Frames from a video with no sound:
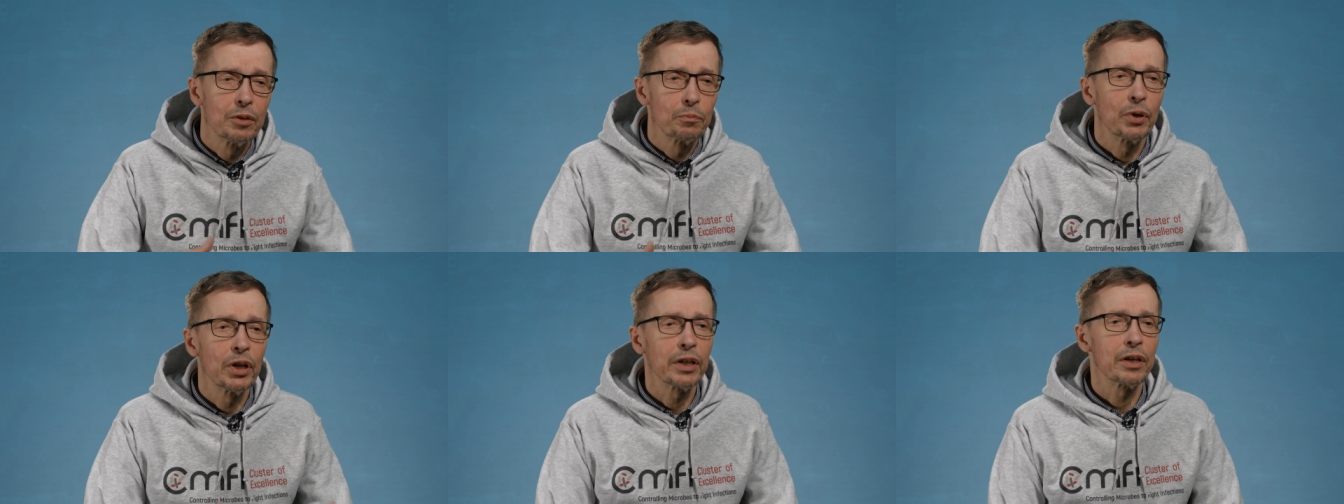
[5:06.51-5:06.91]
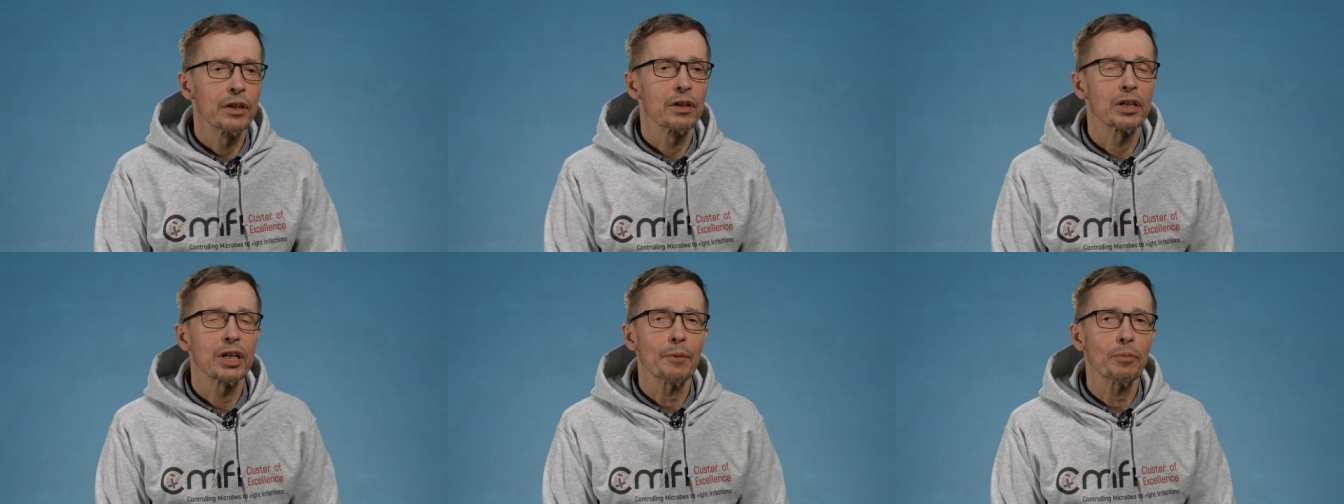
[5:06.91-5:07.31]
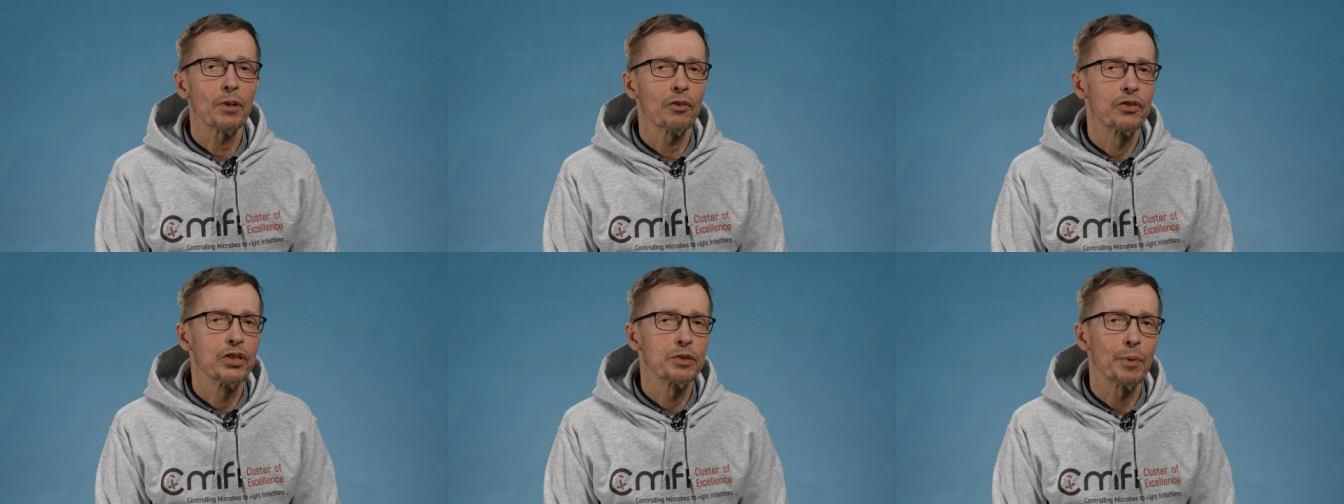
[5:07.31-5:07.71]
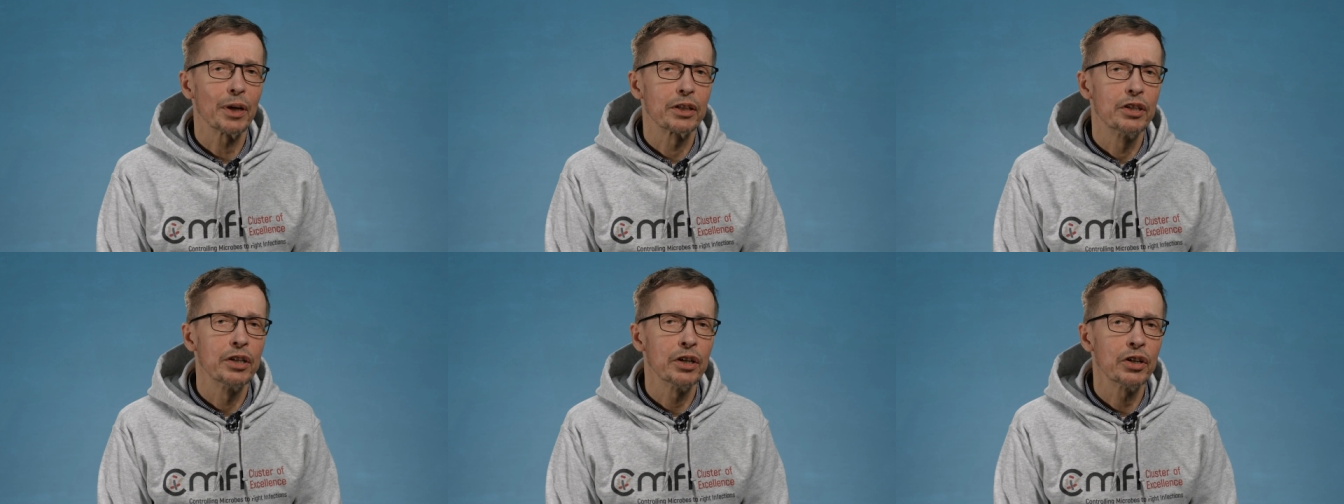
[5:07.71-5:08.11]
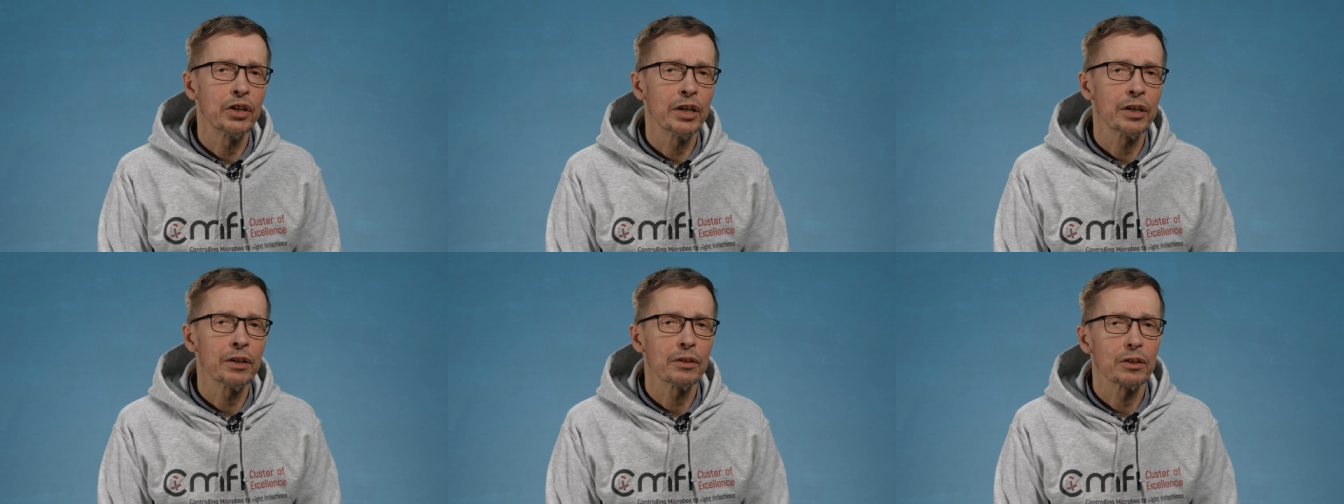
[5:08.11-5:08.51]
bring in a couple of these
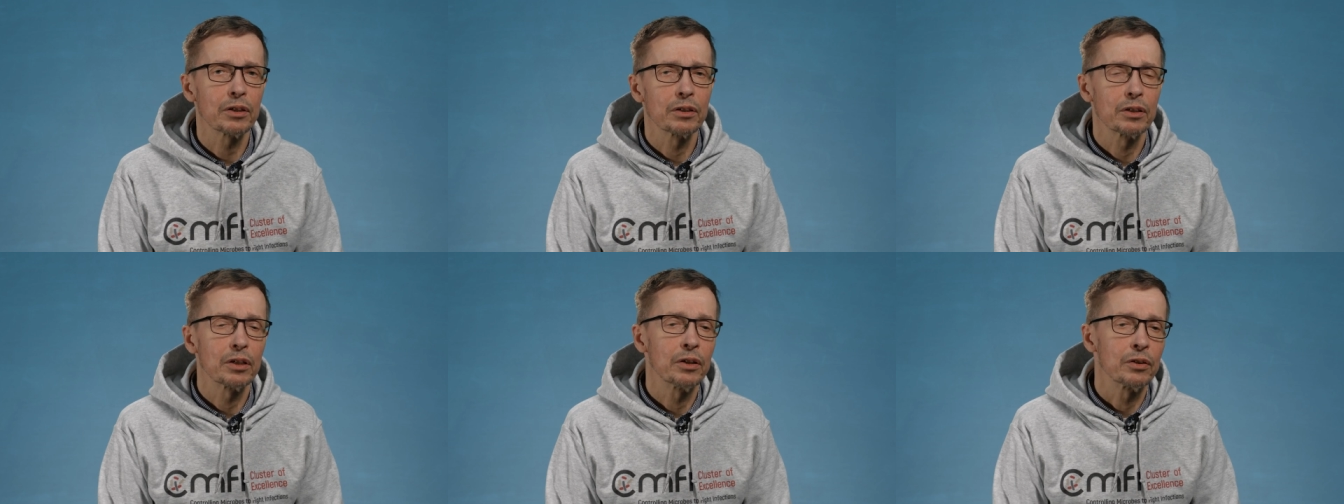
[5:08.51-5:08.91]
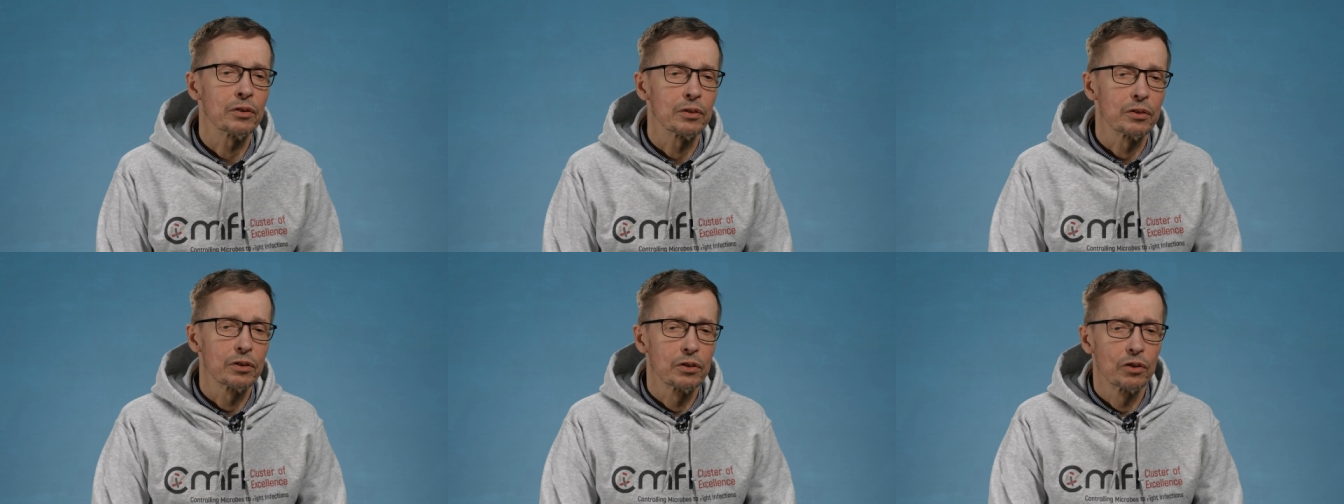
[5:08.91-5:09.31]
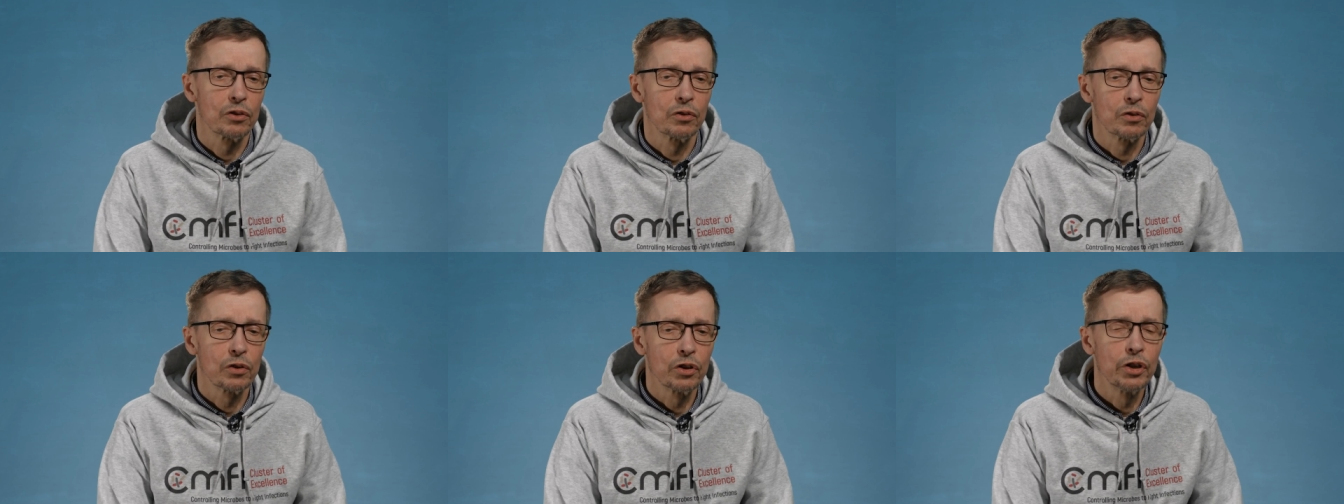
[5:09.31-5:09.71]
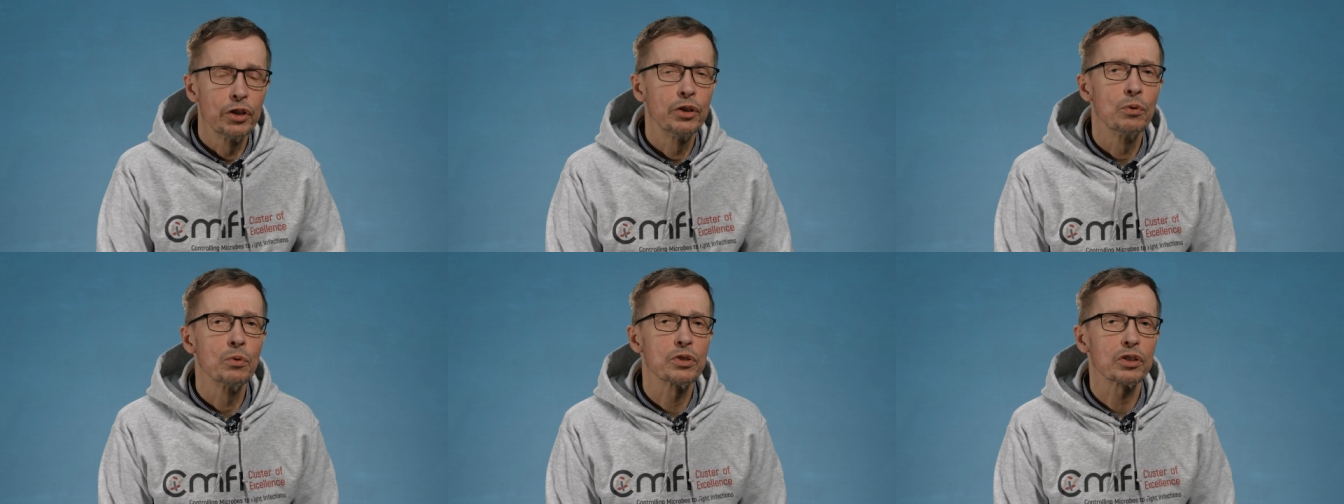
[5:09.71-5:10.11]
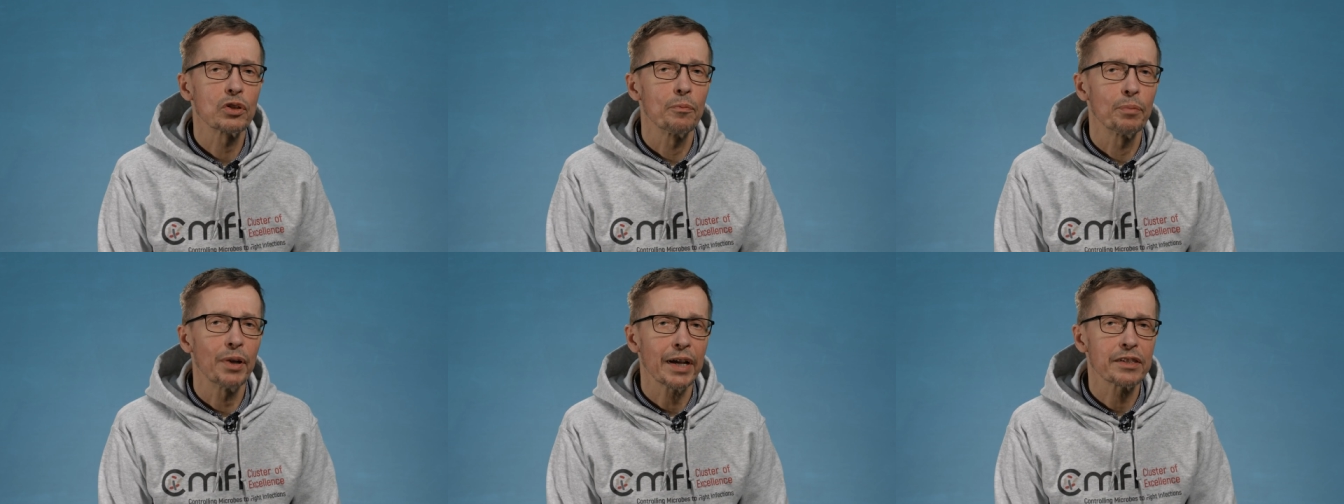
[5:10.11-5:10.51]
bacteria and a reduced
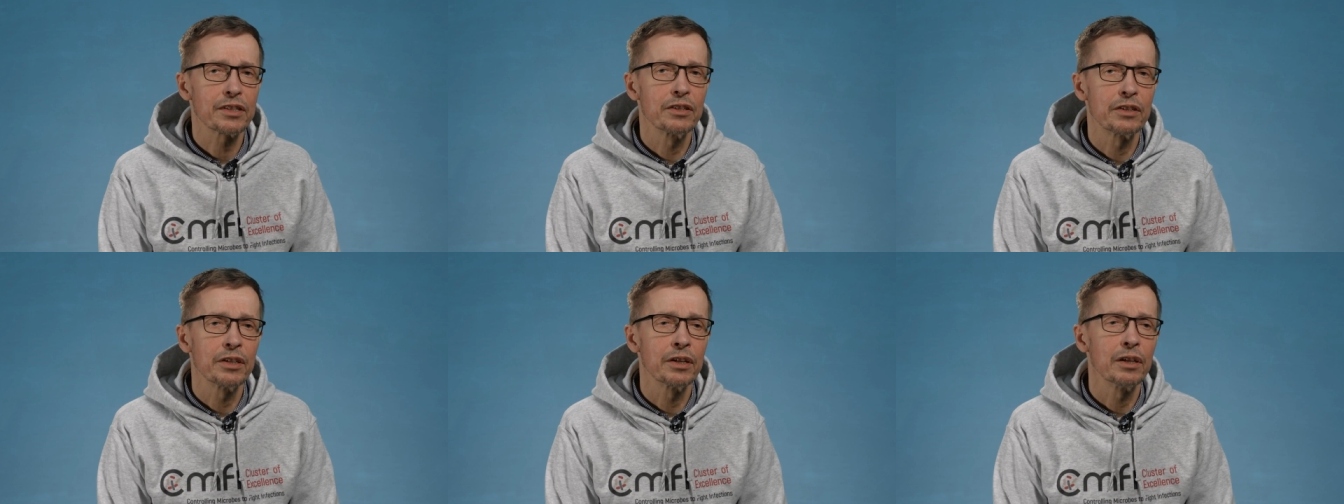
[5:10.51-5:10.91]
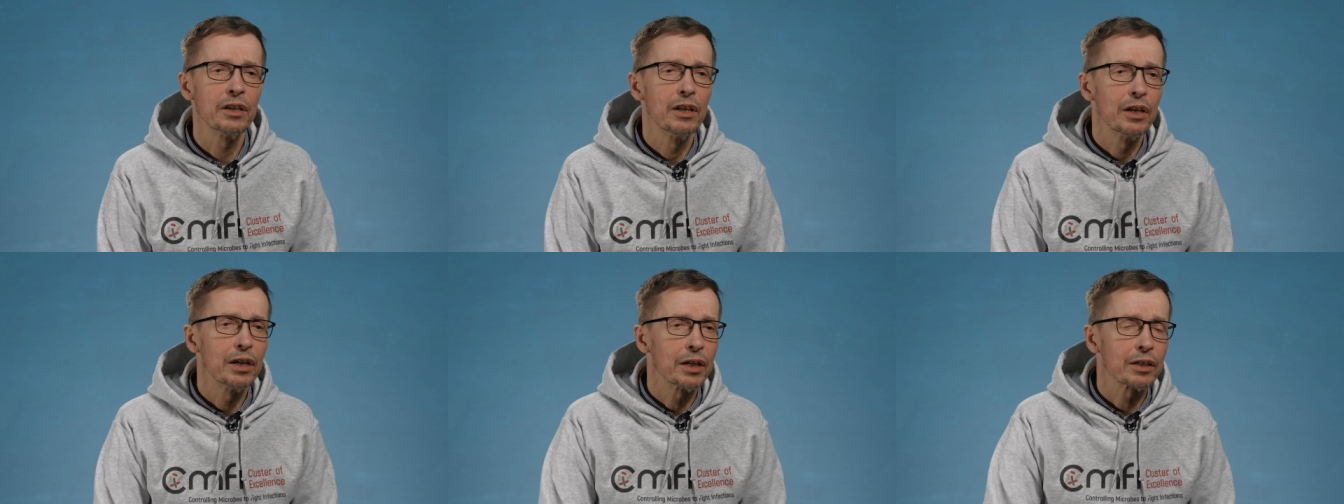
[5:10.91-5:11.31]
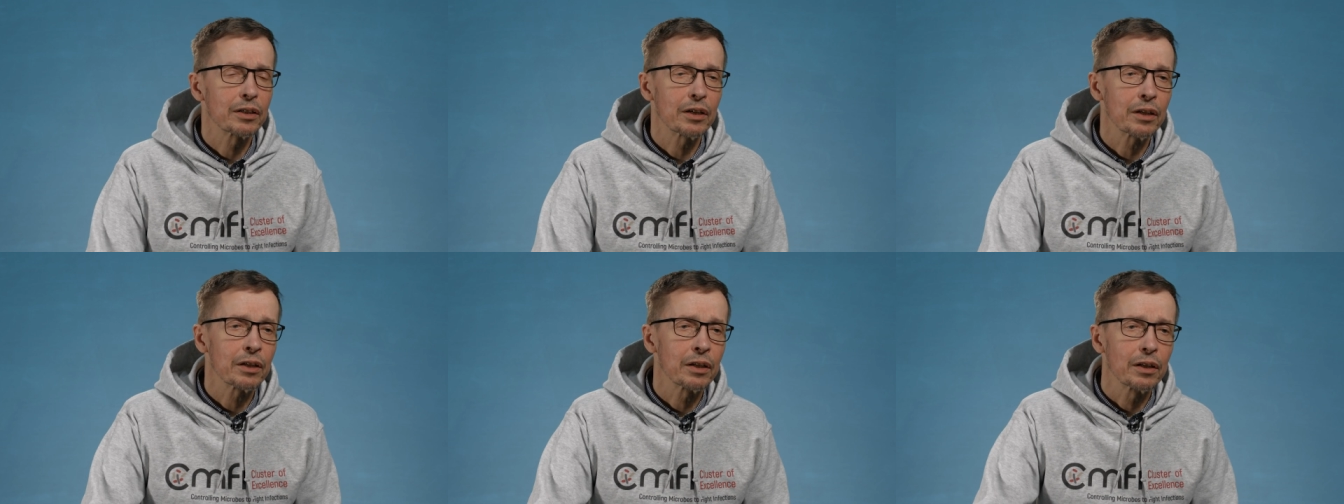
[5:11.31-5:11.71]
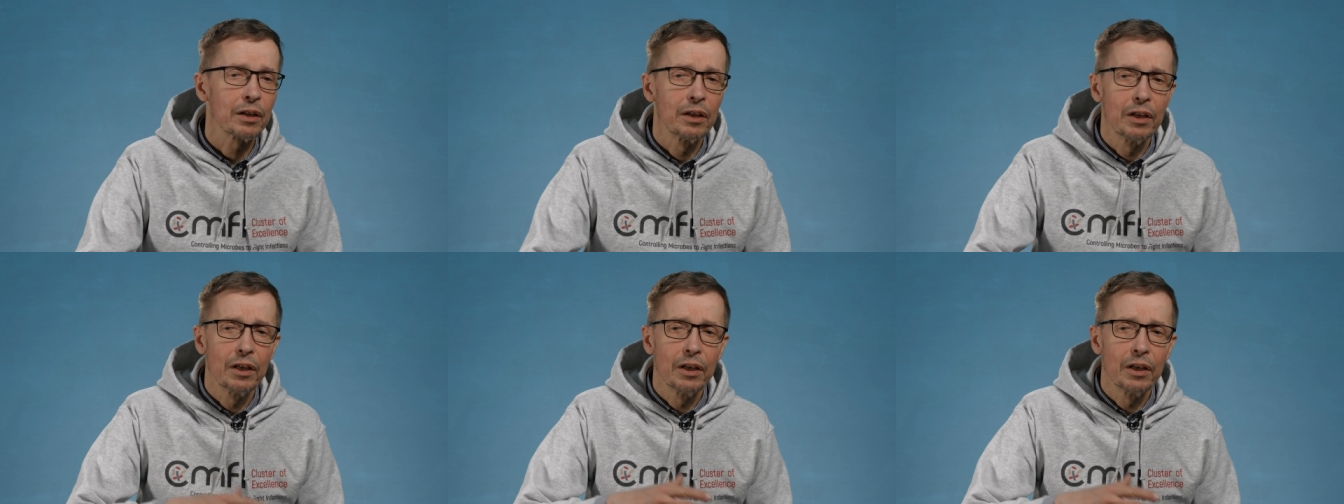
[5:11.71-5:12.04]
complexity and can